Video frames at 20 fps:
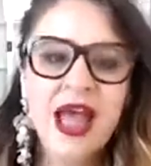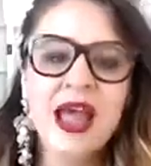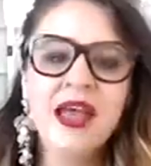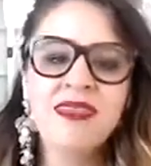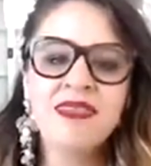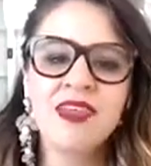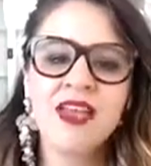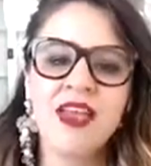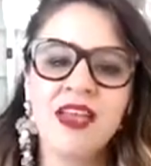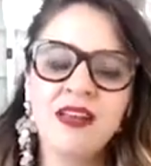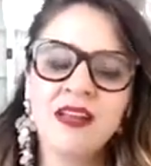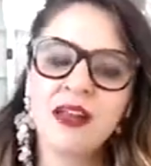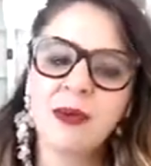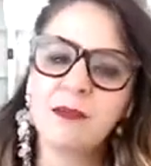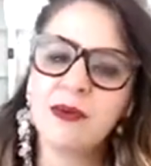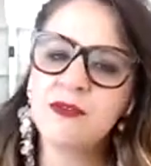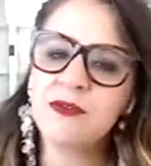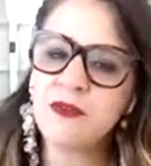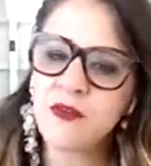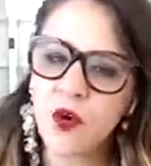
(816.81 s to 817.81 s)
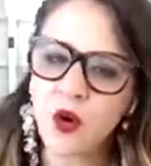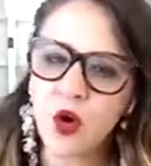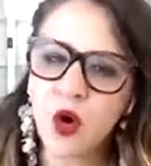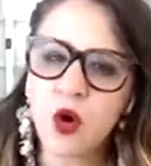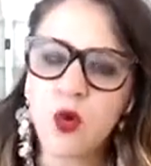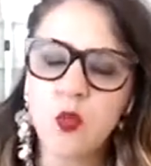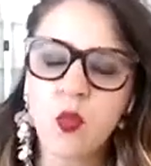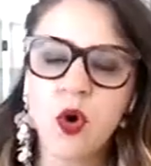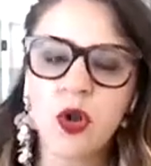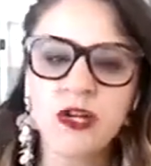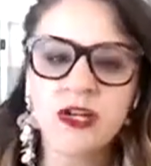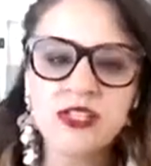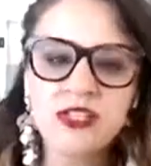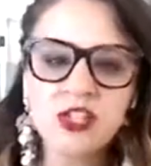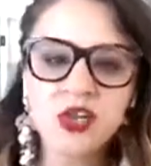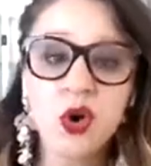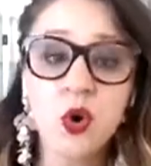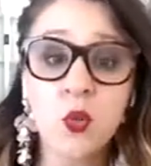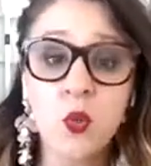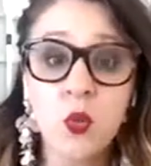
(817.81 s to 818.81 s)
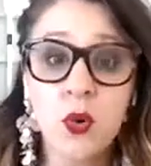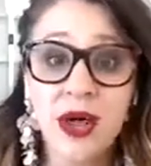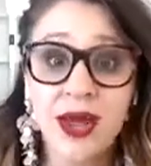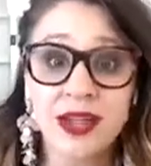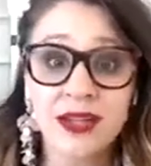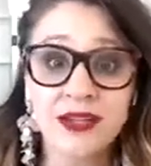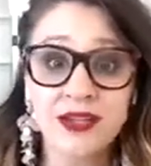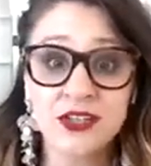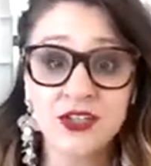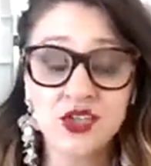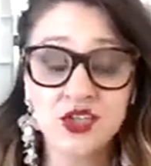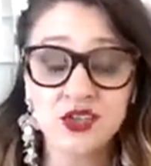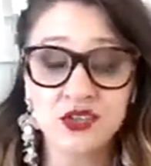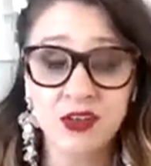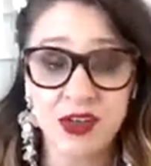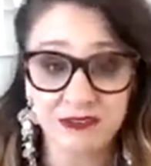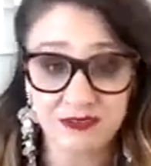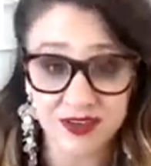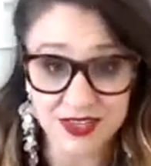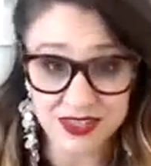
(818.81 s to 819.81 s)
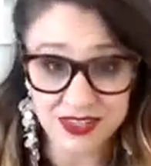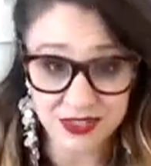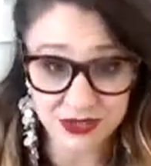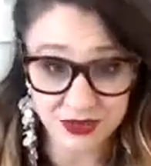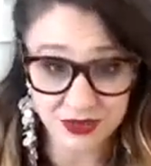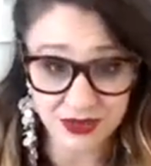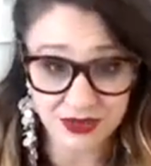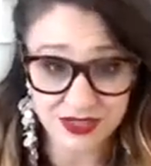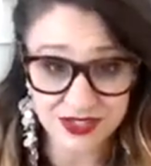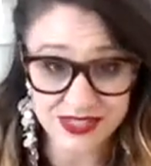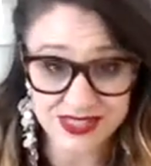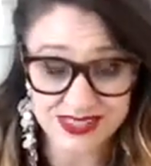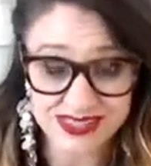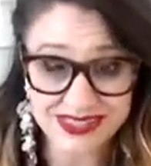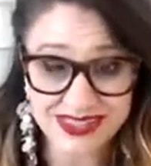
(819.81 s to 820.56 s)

And then number 4, what is your 1 traffic source?